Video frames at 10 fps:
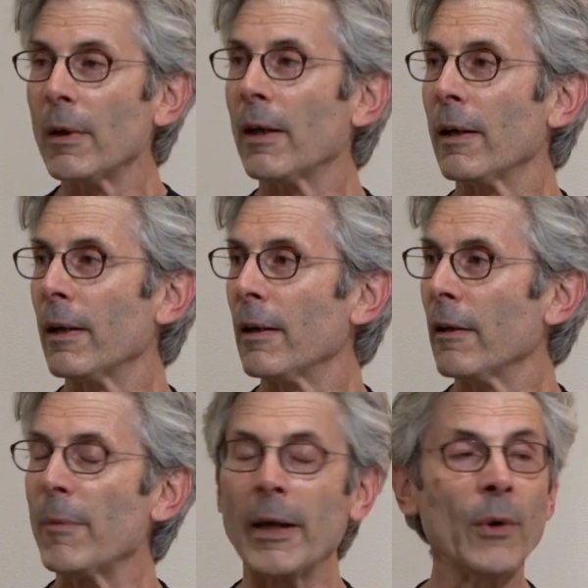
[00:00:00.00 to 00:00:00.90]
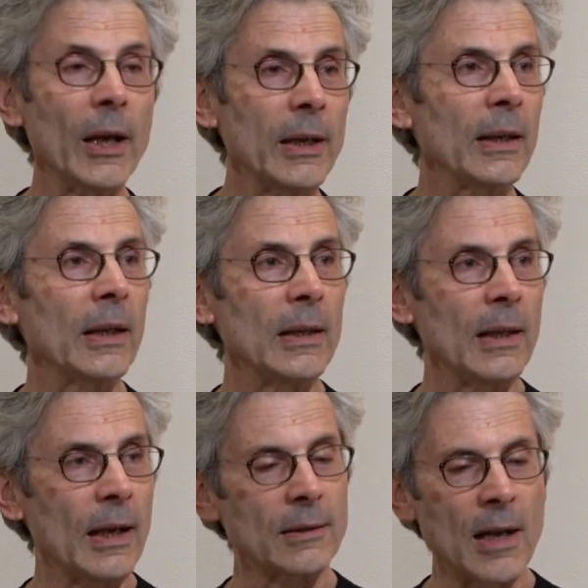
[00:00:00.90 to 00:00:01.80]
uh, of my writing, and
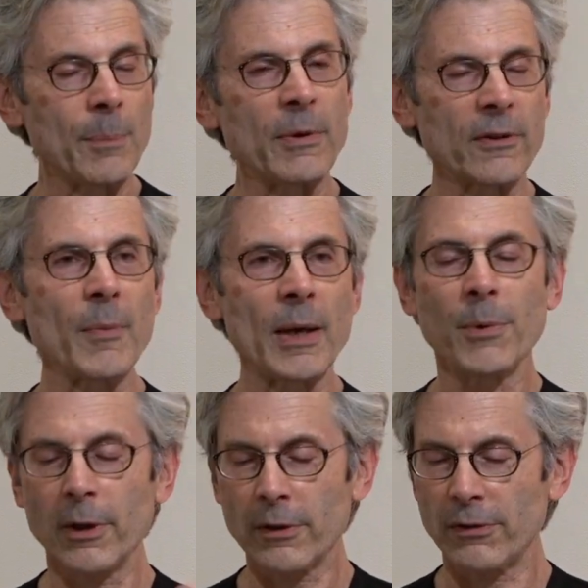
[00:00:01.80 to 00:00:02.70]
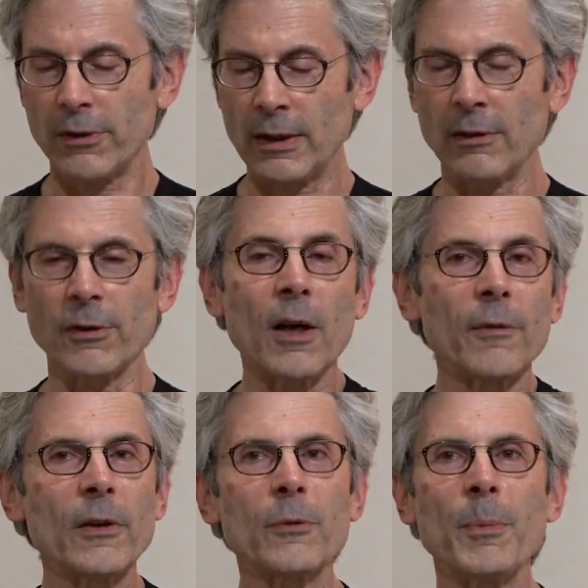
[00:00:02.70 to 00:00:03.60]
he had copies of my books in his
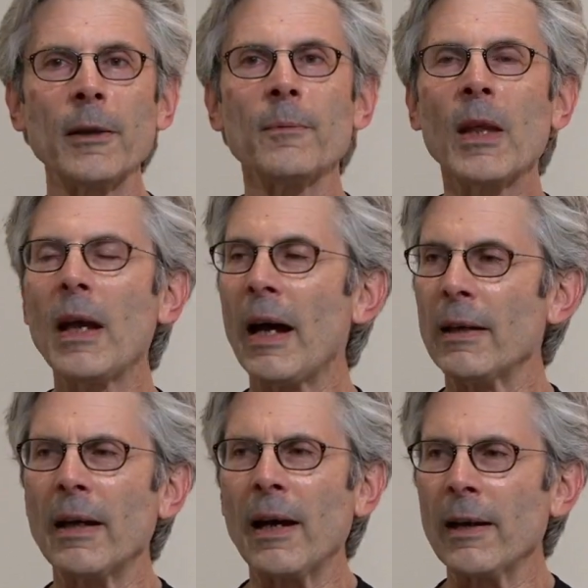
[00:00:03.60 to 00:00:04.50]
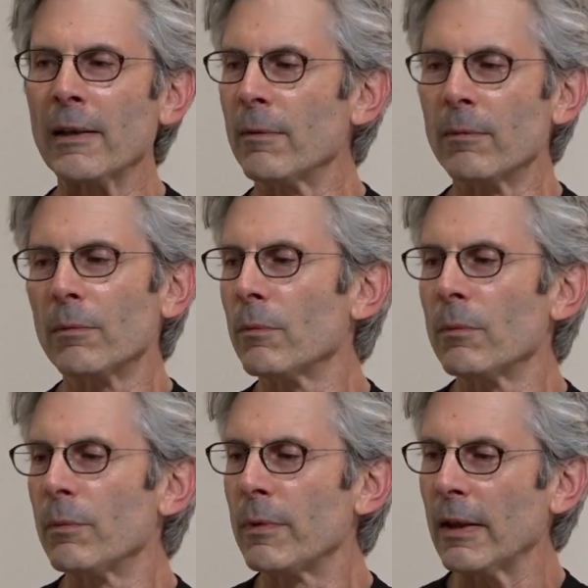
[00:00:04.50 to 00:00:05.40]
office. But I, I
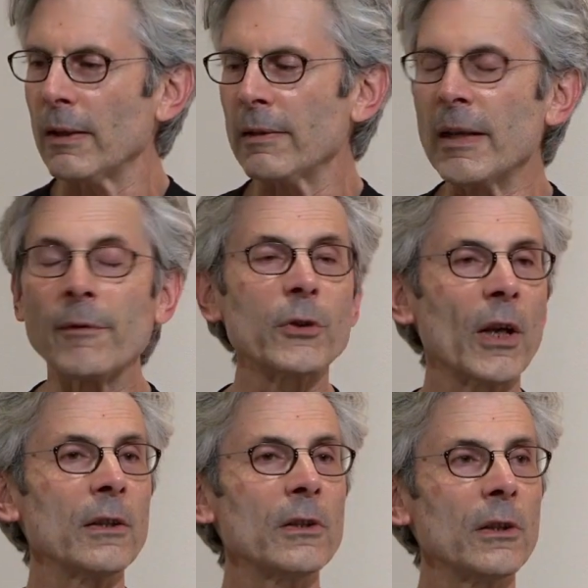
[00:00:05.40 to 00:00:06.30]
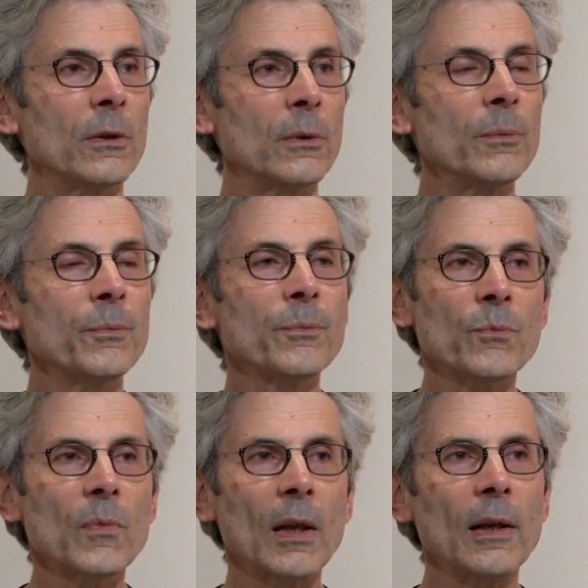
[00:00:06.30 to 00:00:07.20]
uh, never tried to
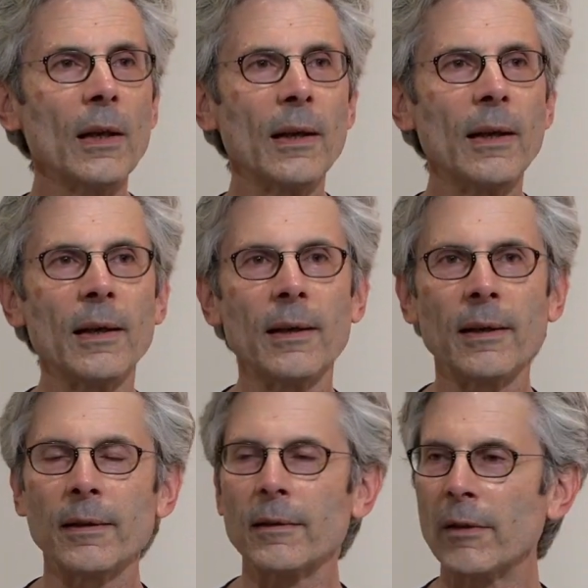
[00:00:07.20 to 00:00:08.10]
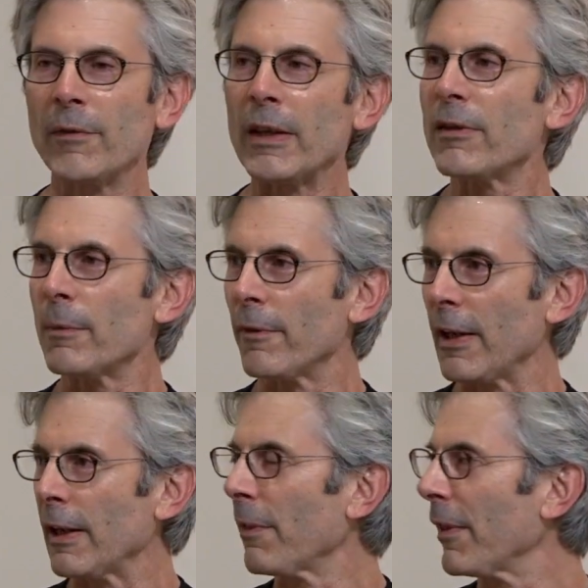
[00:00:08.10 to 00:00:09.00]
uh, uh, convince him of
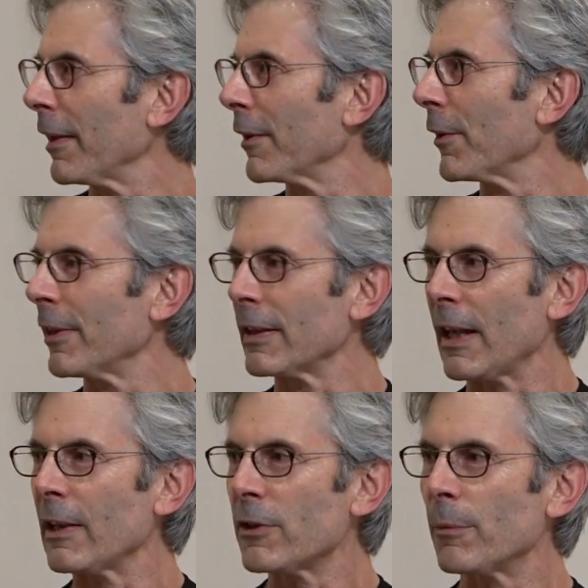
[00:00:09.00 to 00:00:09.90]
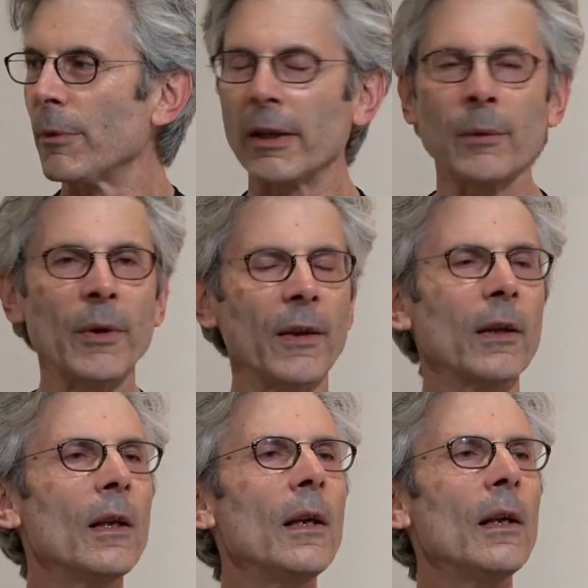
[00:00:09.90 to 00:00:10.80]
anything or engage him really with
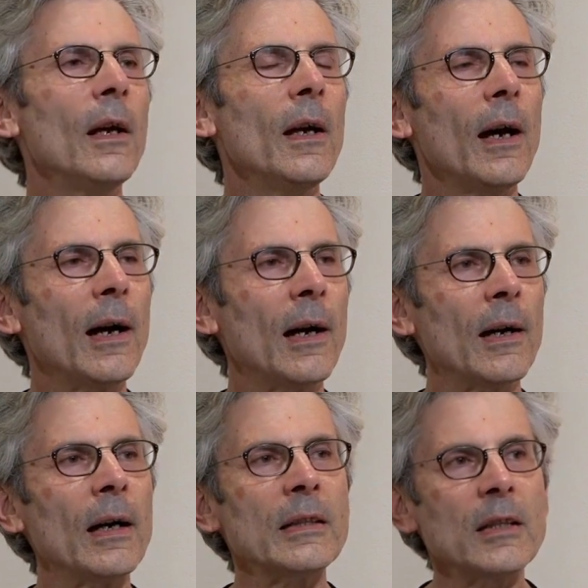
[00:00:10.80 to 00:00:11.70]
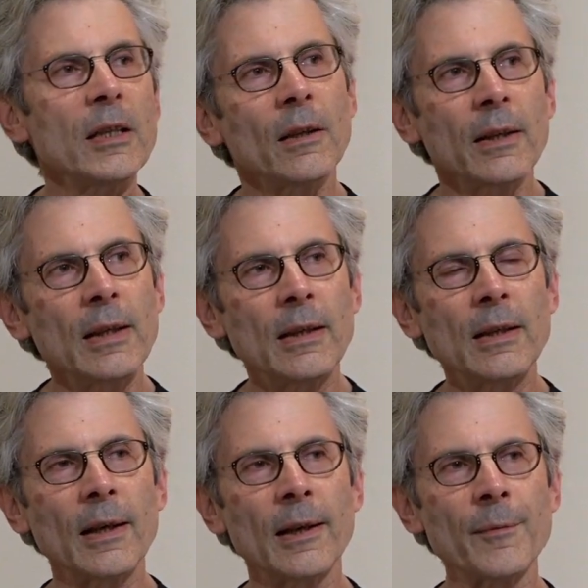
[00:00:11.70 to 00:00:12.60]
it uh, until
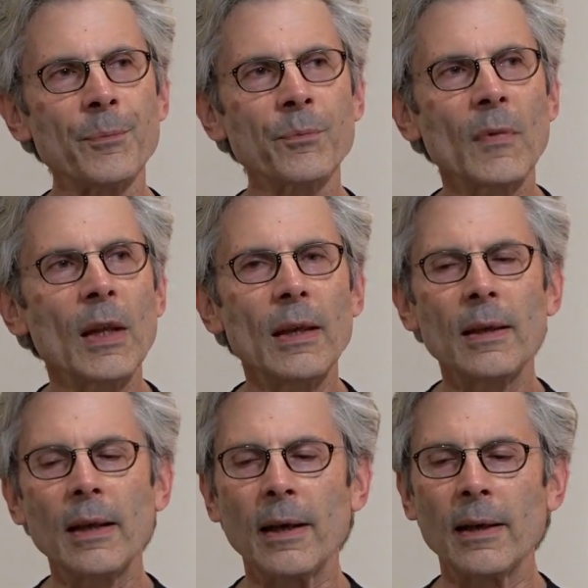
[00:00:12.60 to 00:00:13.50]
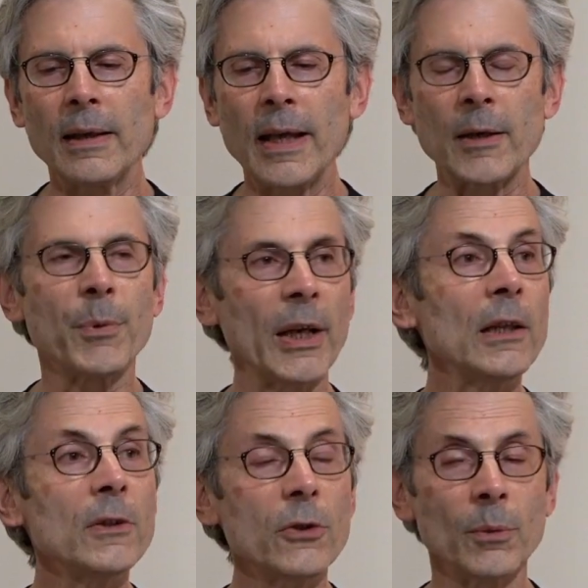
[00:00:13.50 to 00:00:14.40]
he, um, uh, he had a
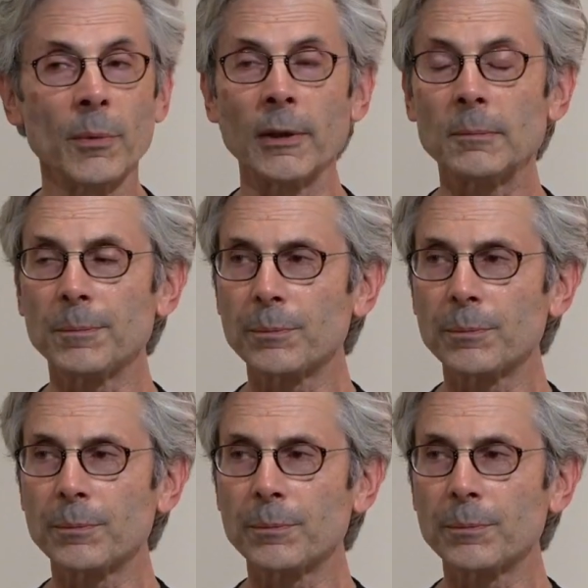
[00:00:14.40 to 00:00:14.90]
brain tumor,